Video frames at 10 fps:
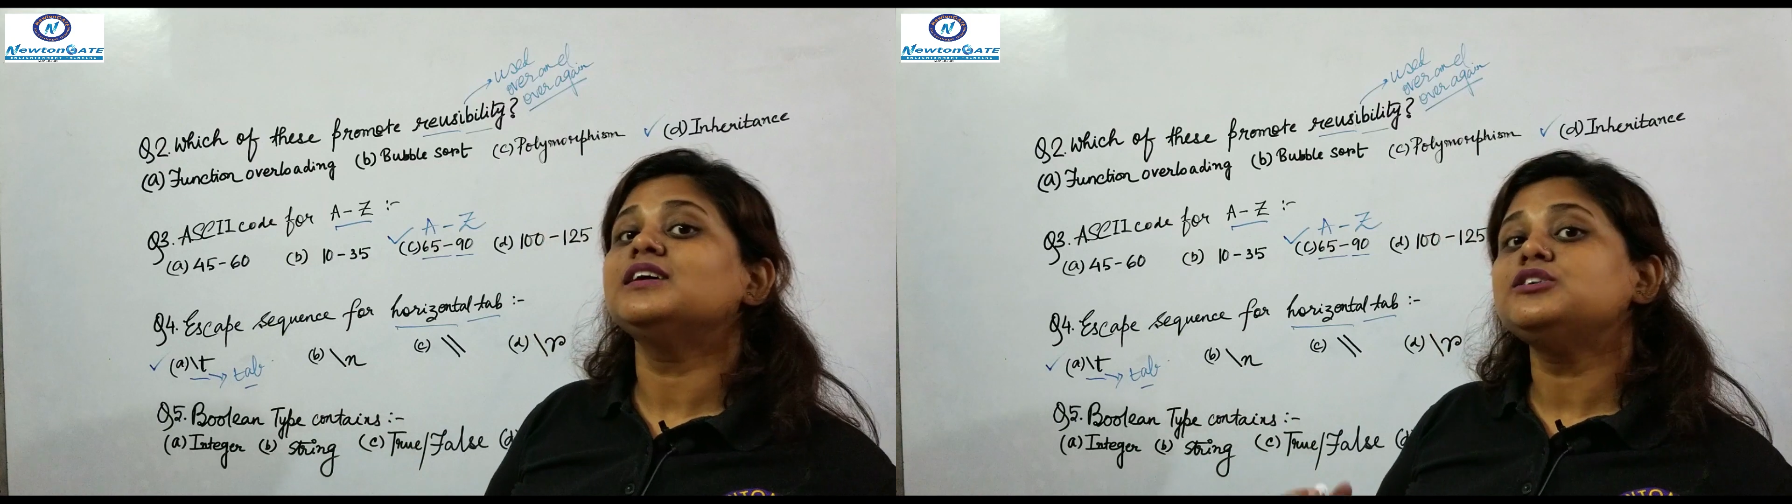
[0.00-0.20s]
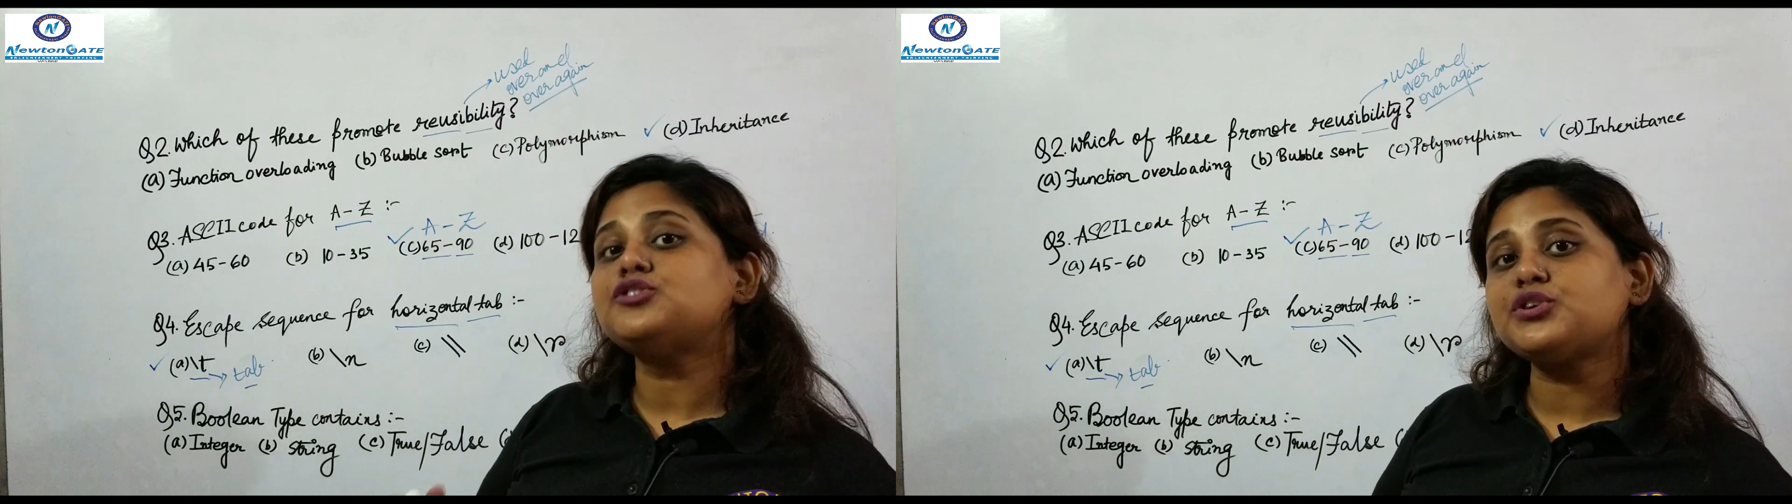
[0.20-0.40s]

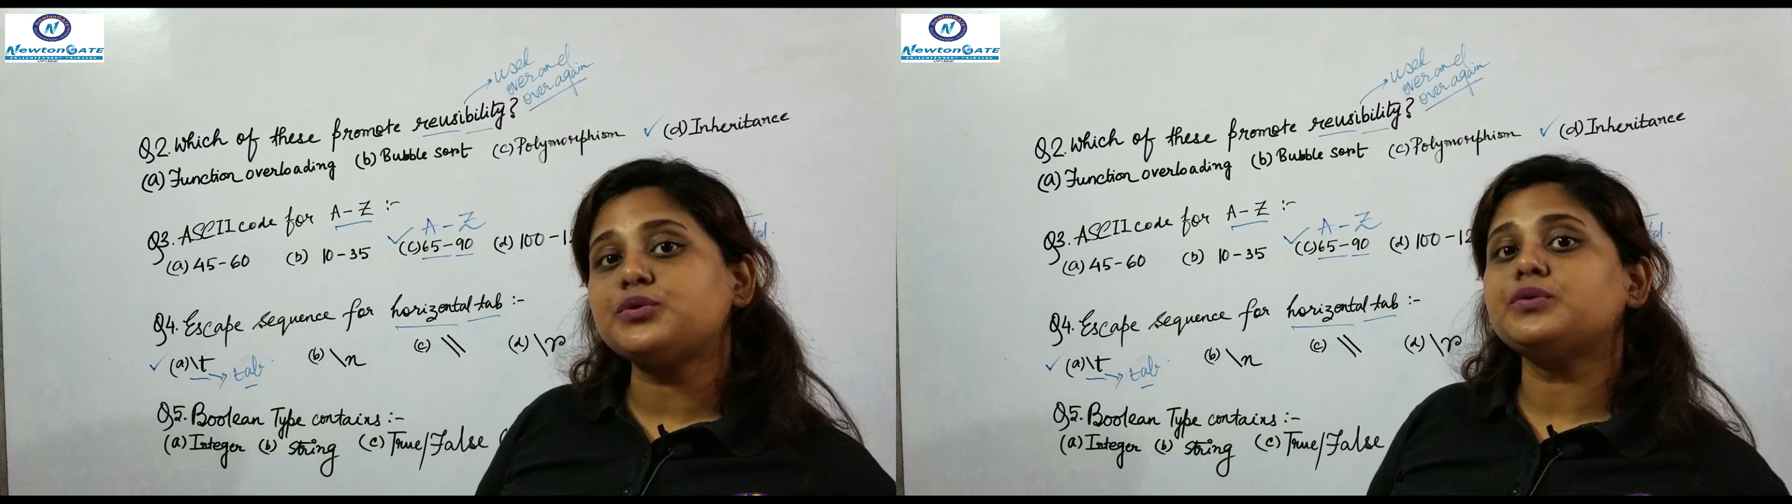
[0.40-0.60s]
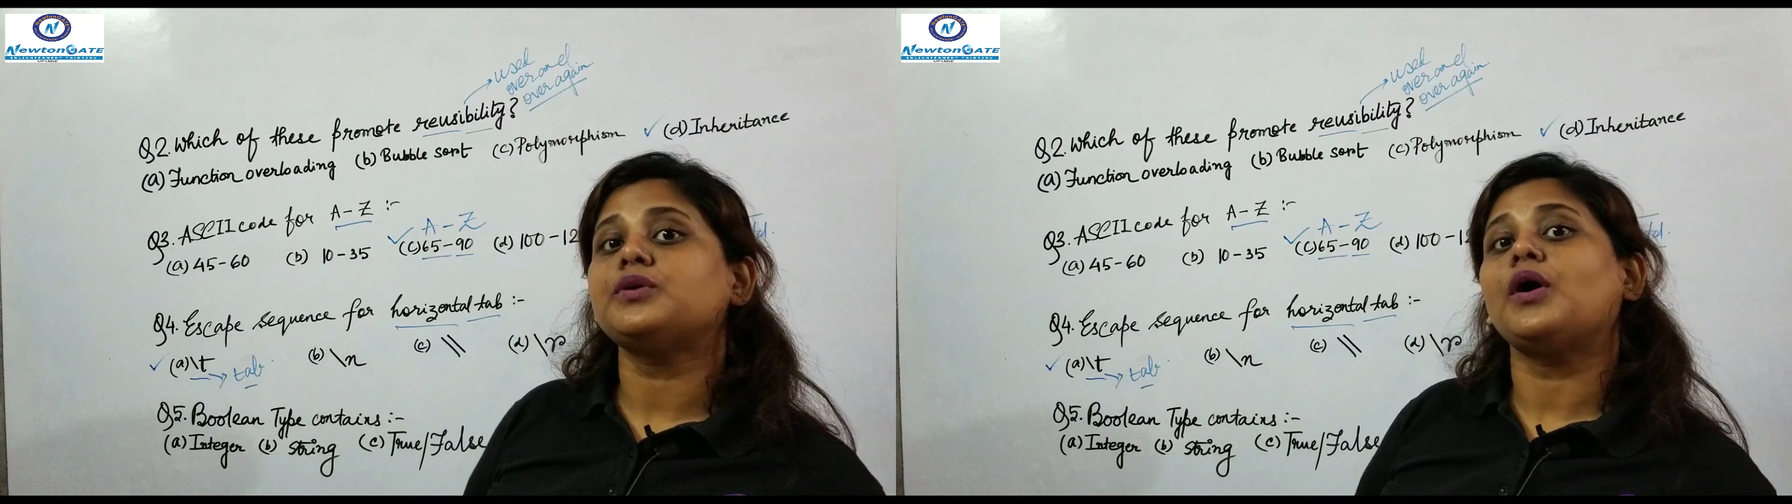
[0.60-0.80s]
true
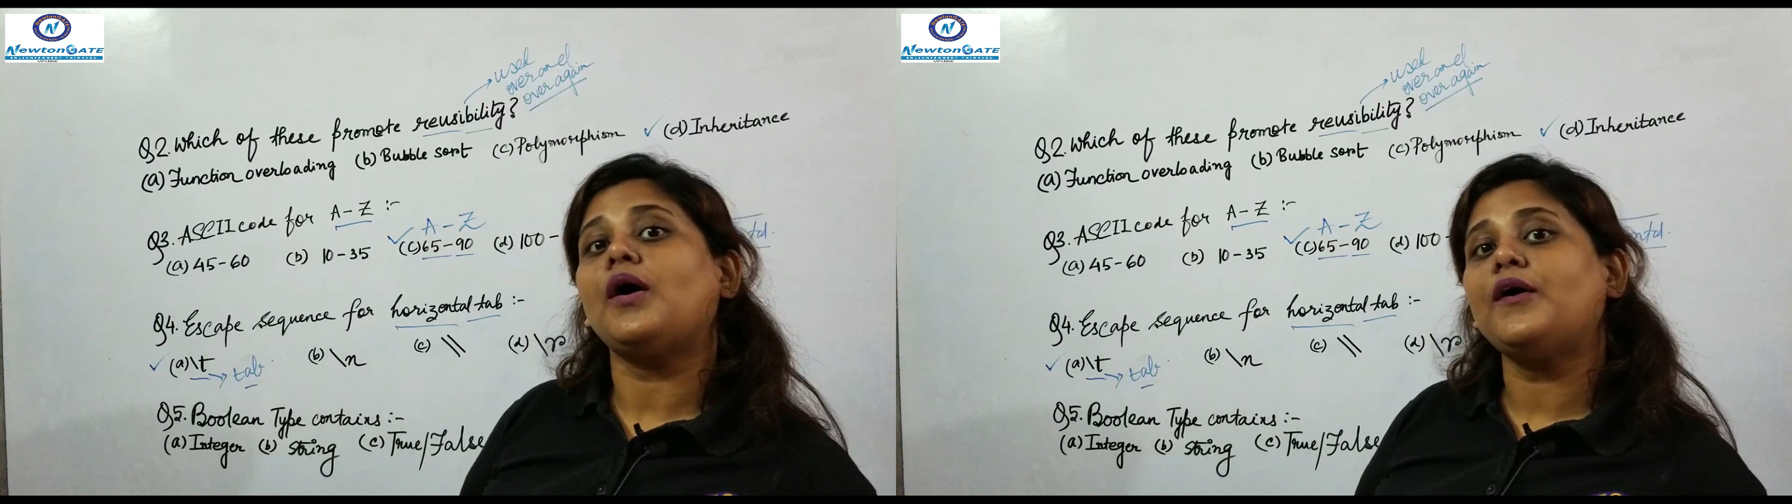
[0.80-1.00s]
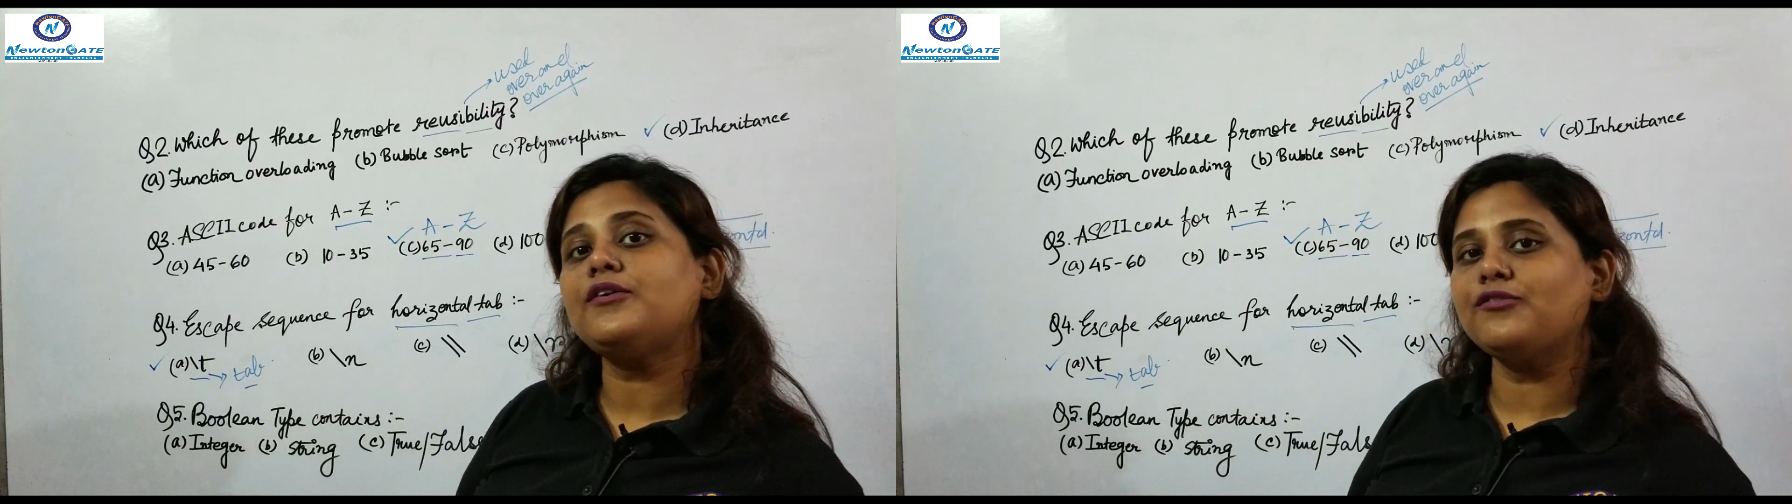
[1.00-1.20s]

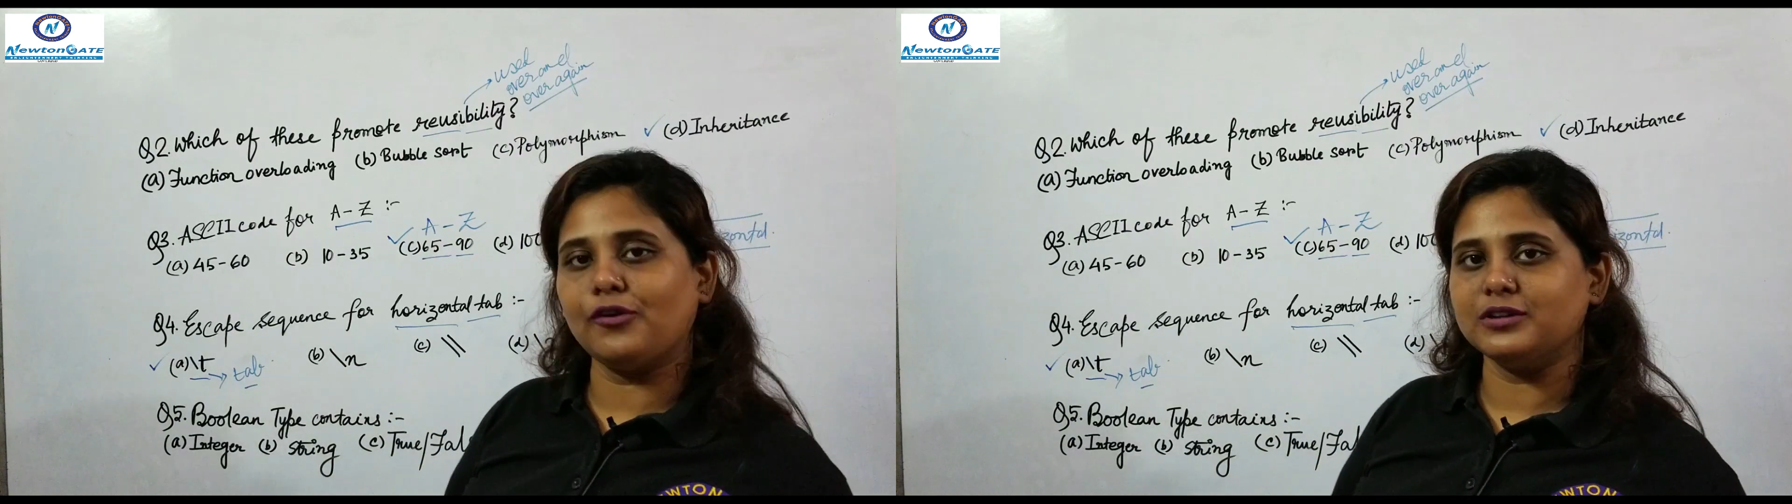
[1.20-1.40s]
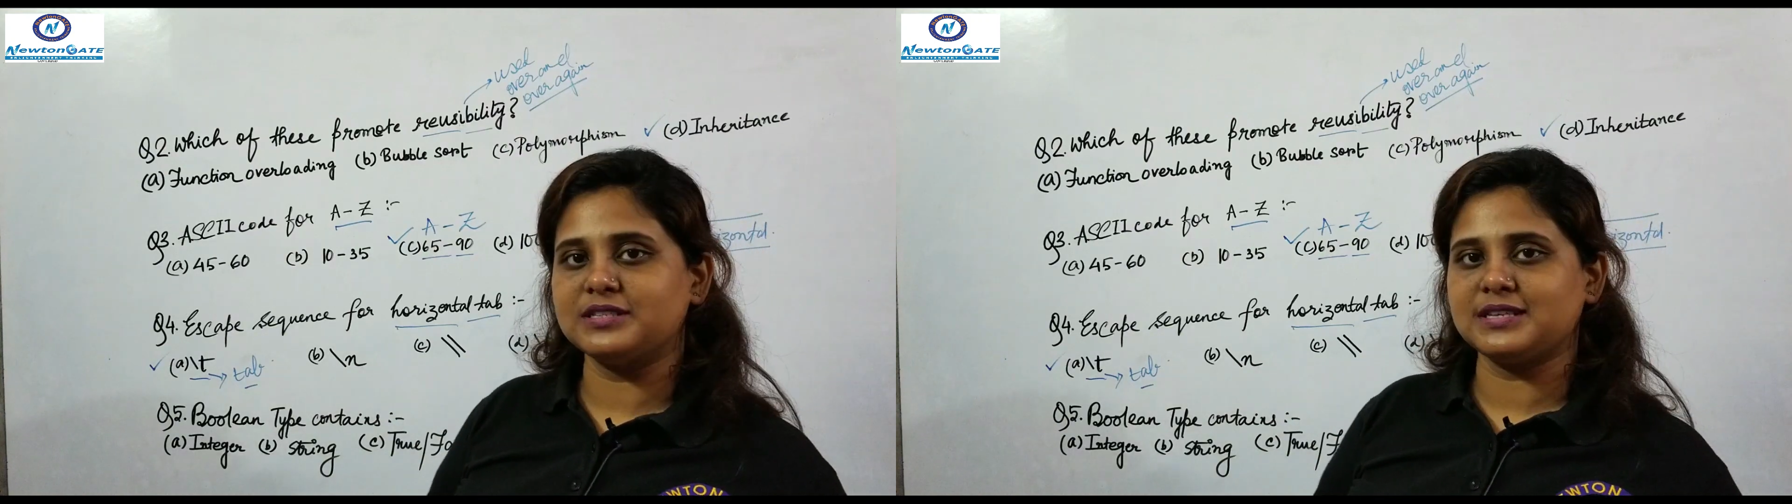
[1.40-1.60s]
or
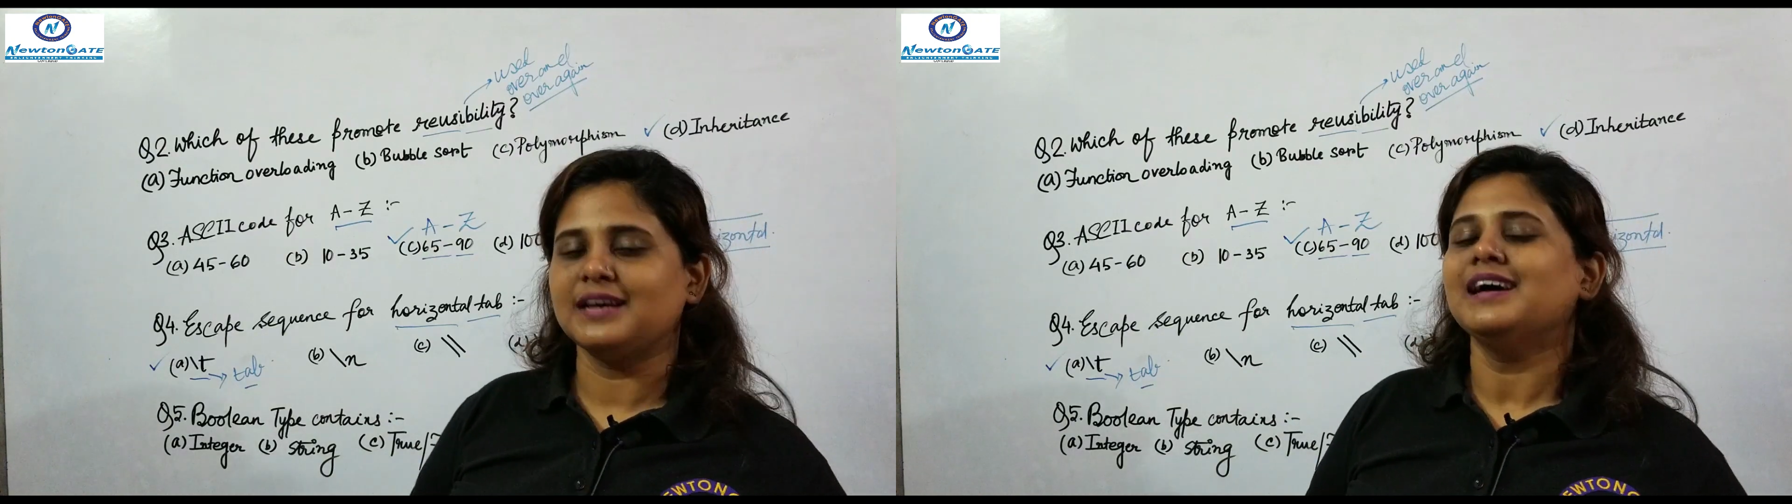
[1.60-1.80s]
false.